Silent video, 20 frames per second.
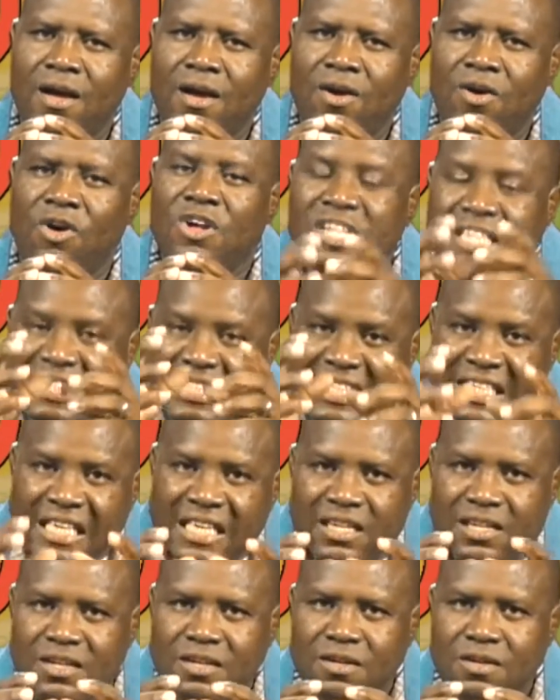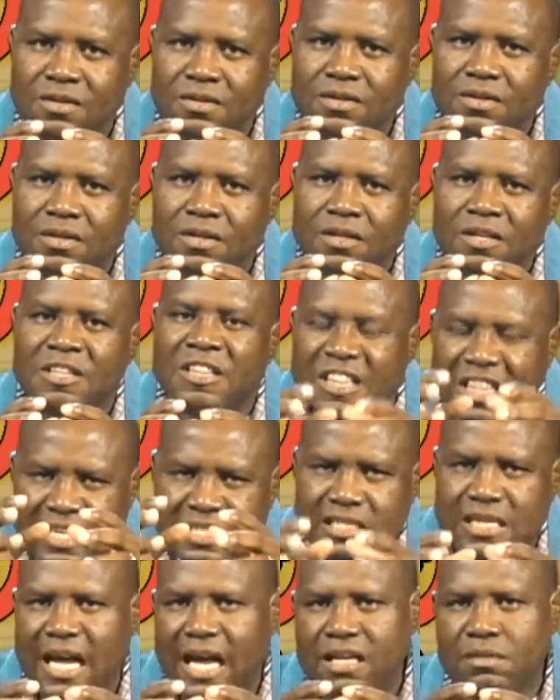until
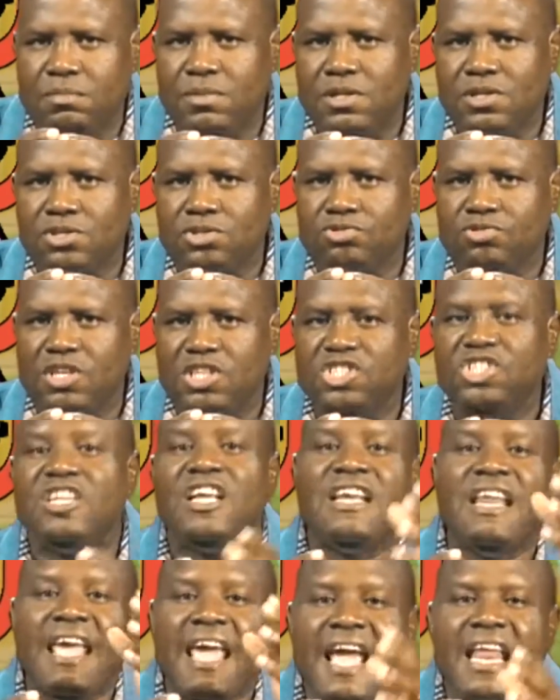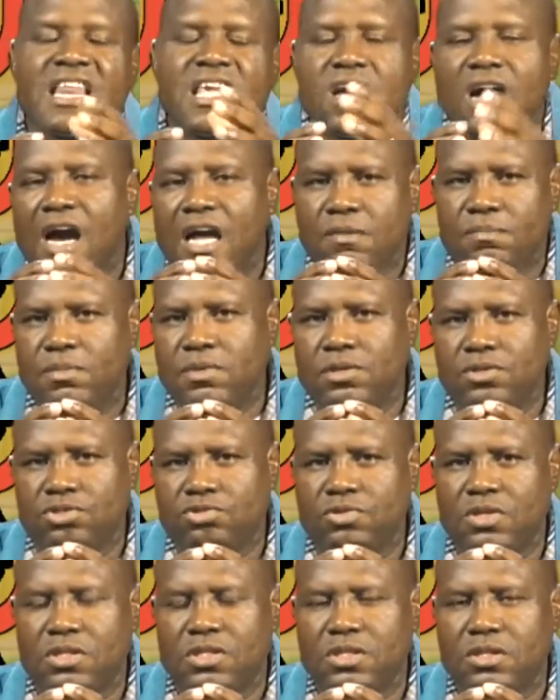this administration and any
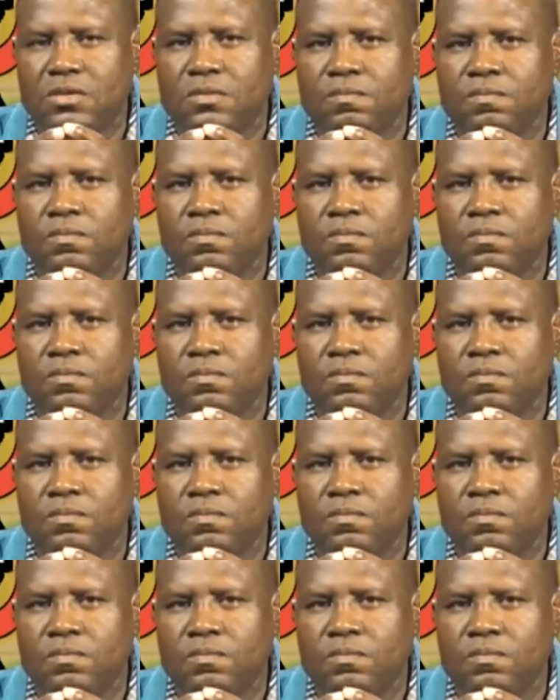administration